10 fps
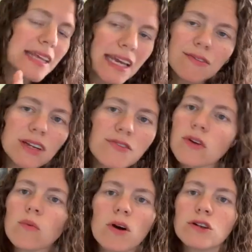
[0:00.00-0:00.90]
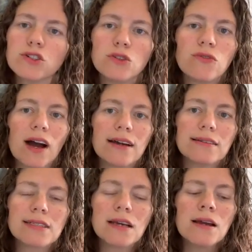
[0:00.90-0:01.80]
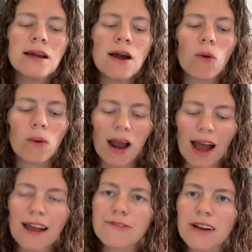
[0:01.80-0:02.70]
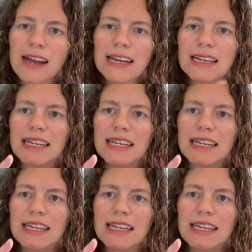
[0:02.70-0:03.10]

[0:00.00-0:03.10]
Even if they're 1 or 2 files, what I find